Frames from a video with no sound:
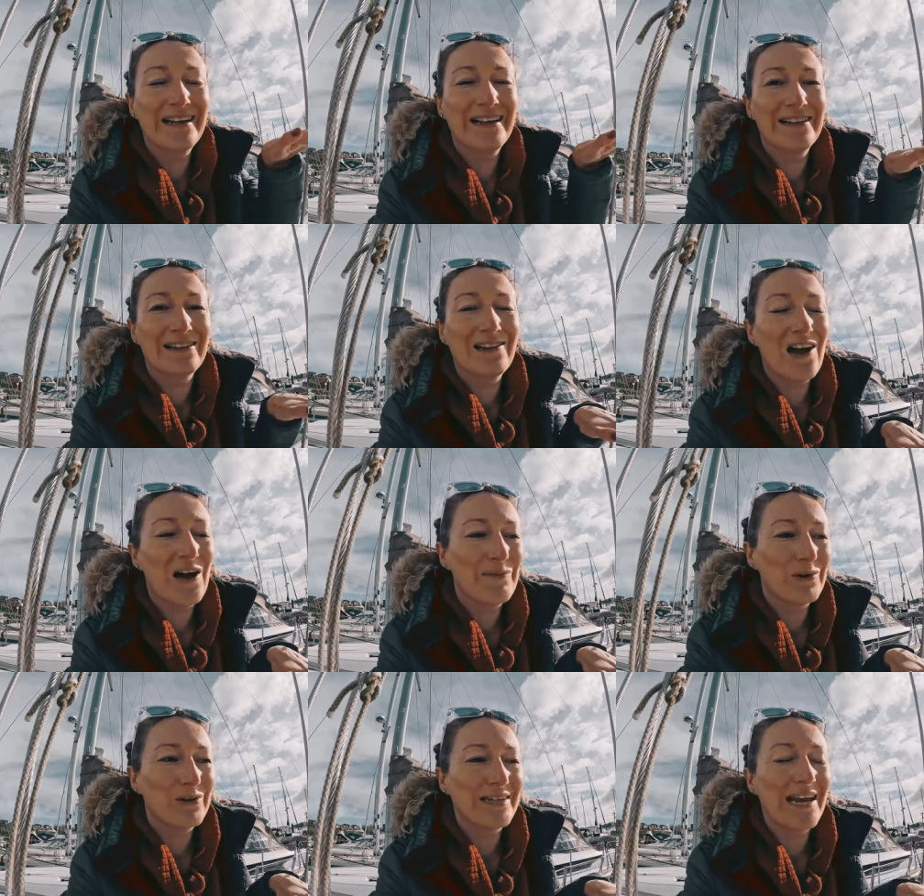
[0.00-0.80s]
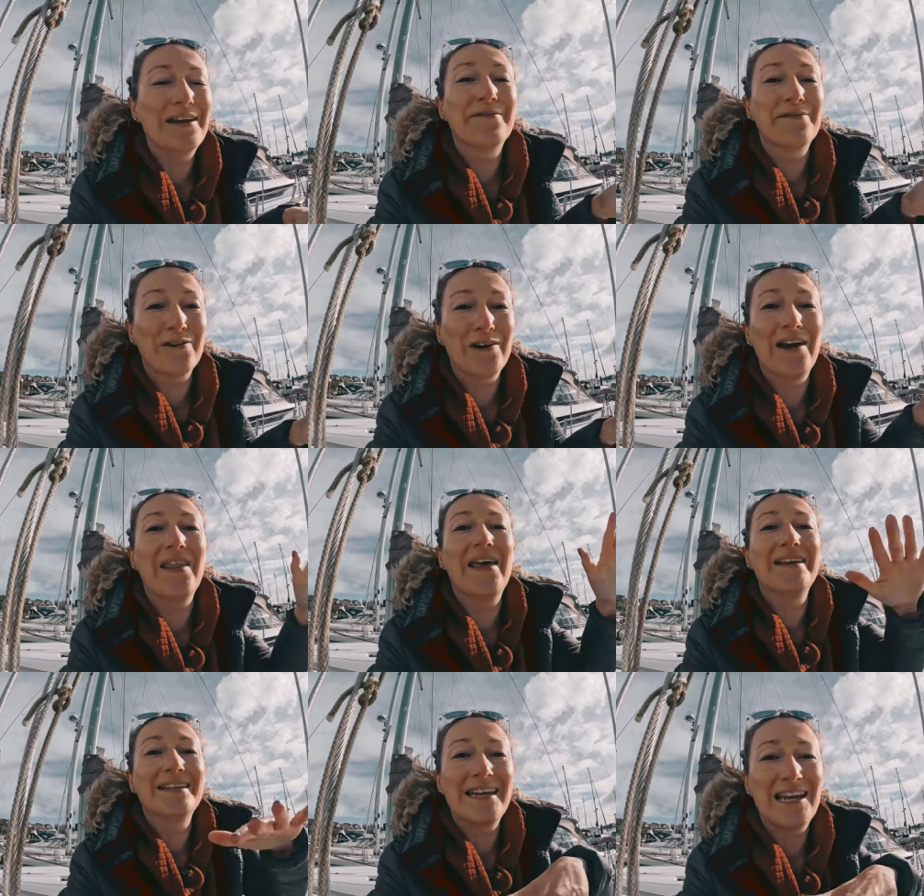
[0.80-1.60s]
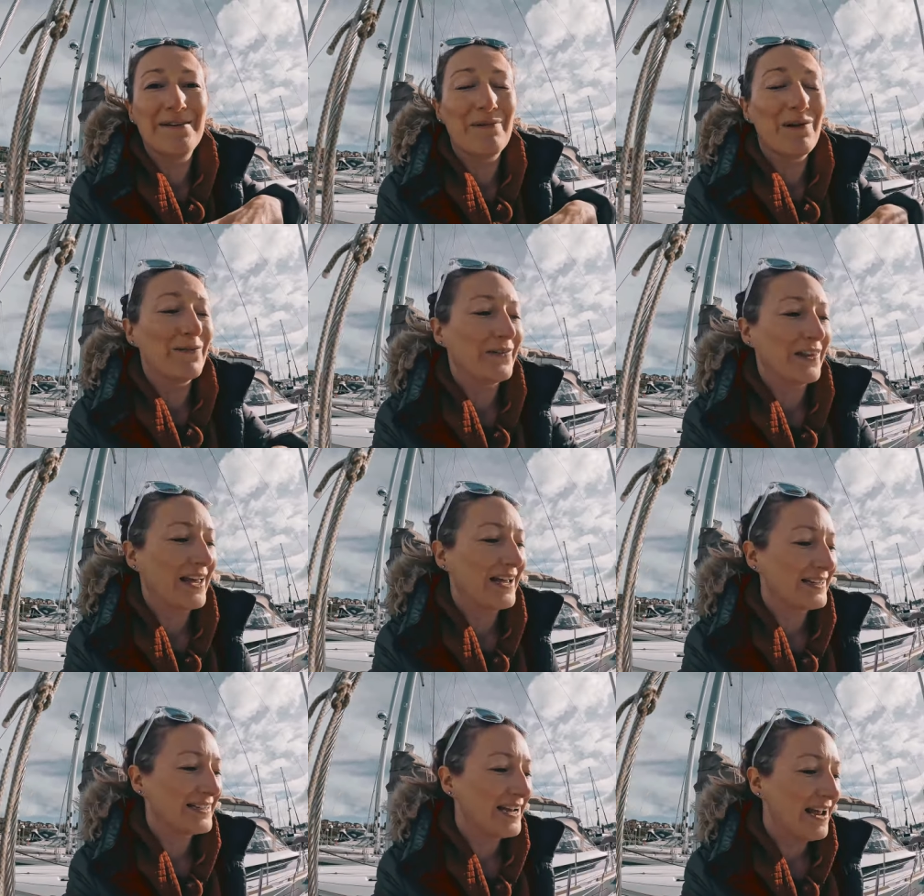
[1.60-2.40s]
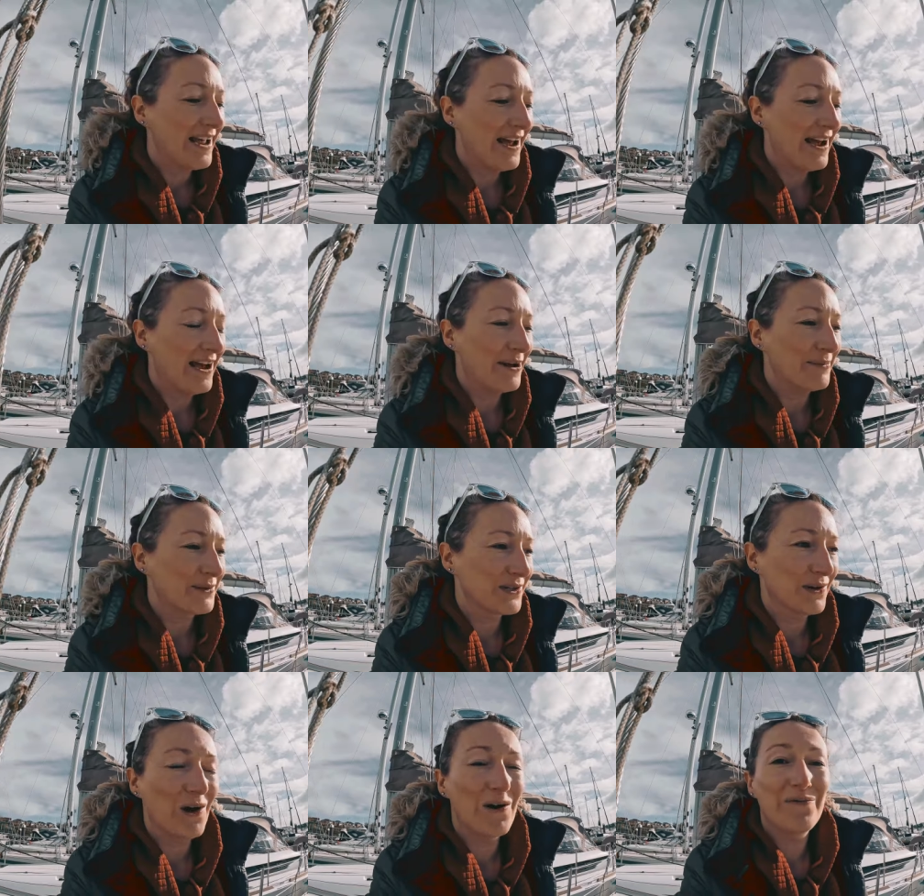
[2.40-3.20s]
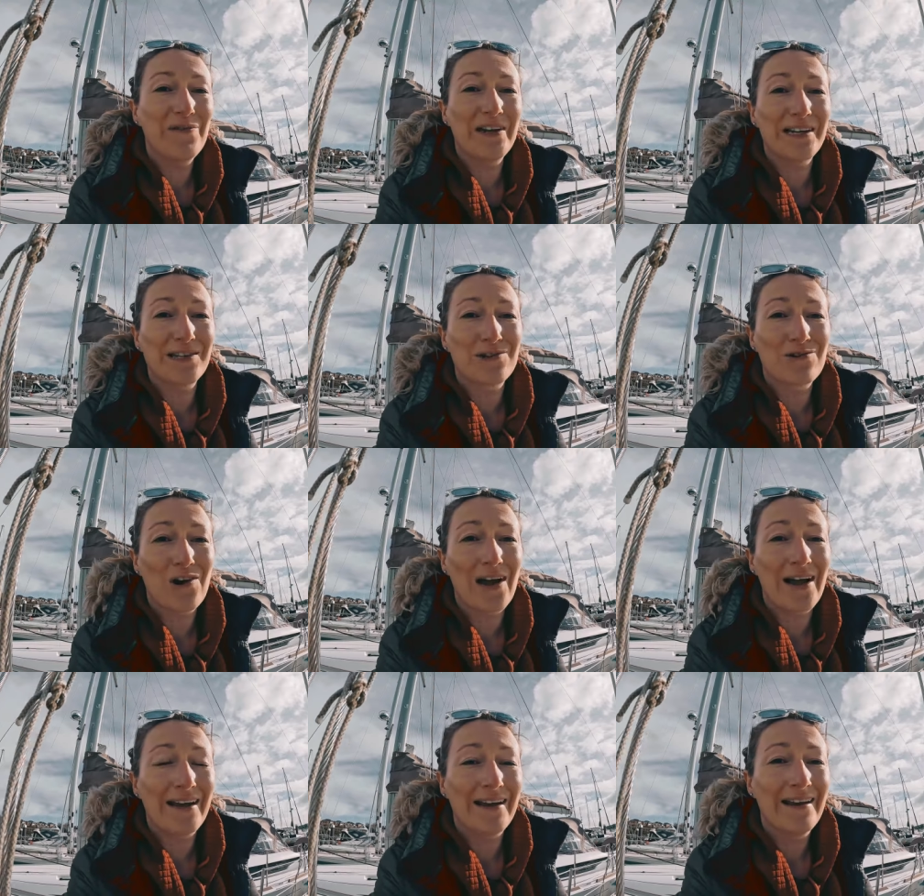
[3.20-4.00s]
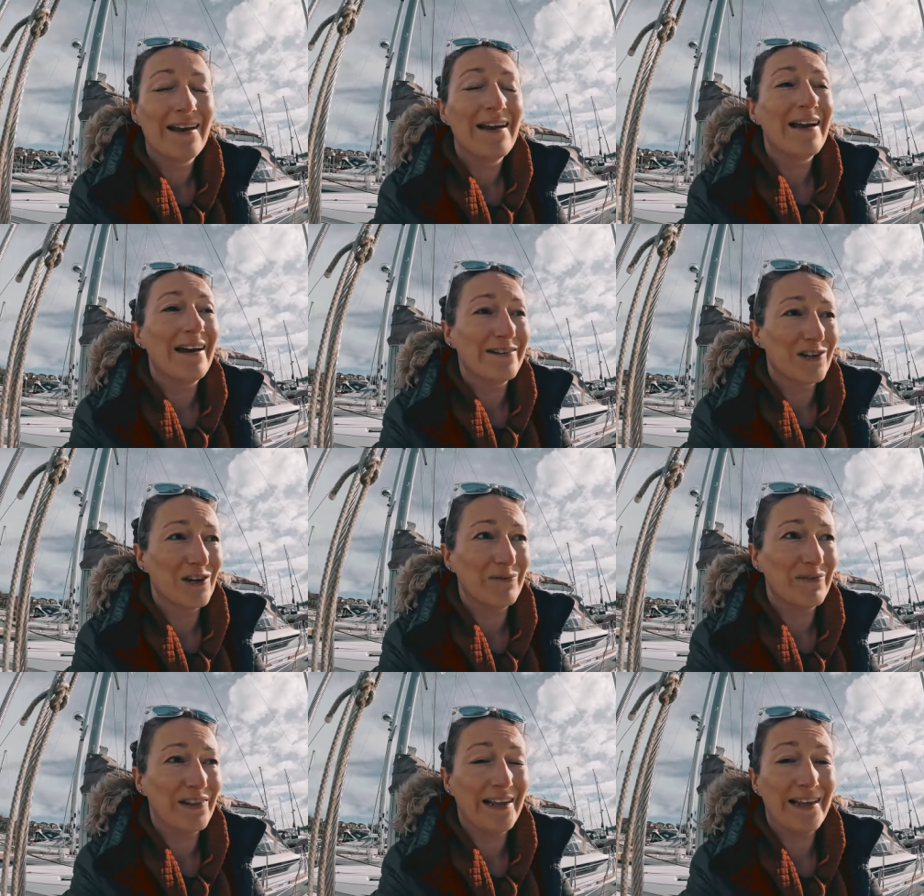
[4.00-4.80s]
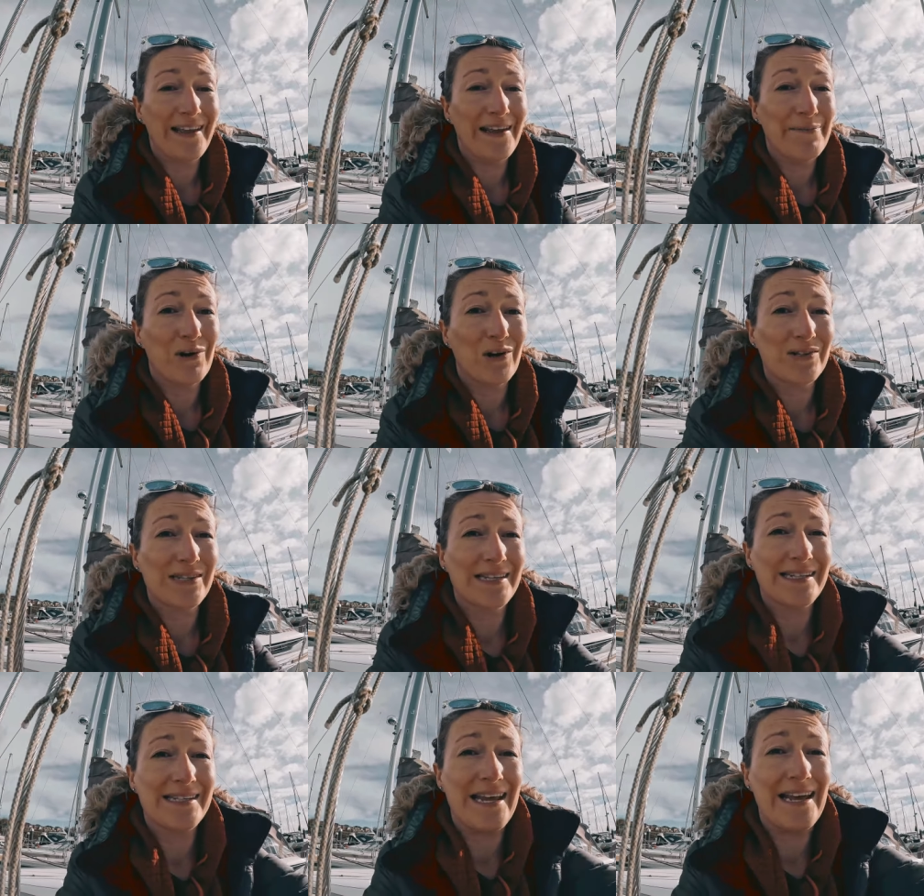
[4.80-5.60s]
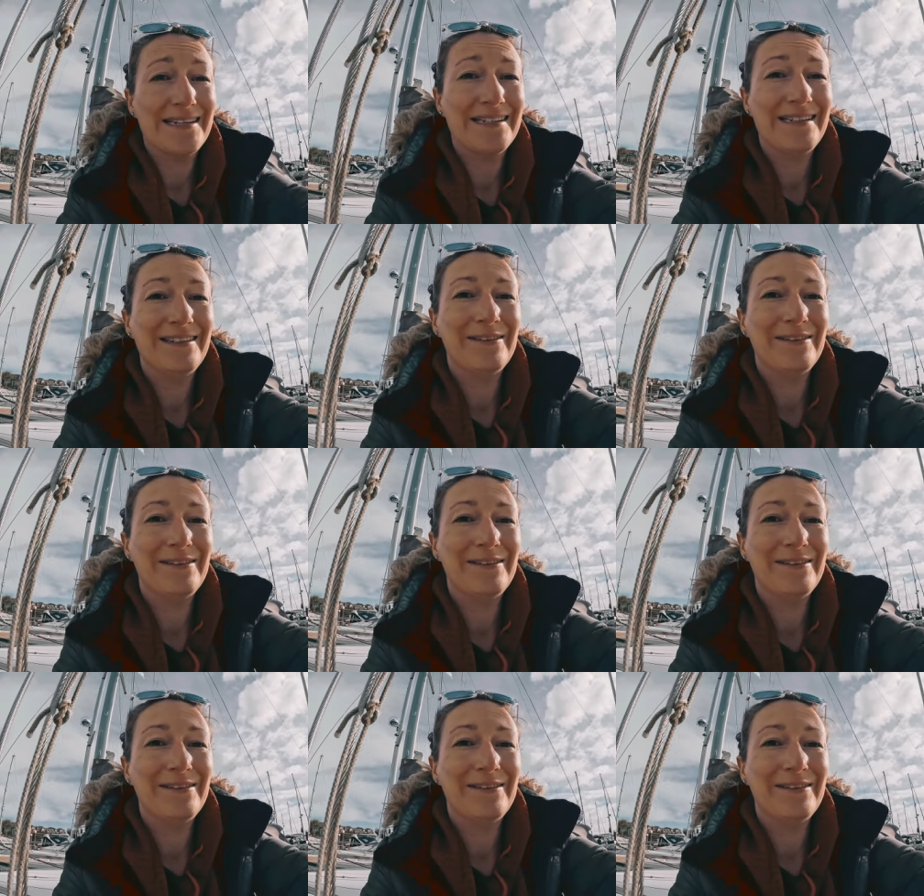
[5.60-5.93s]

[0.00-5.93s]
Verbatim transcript: a little cardboard tent for it and then tape over that um, so hopefully it's dry and hopefully the epoxy is set.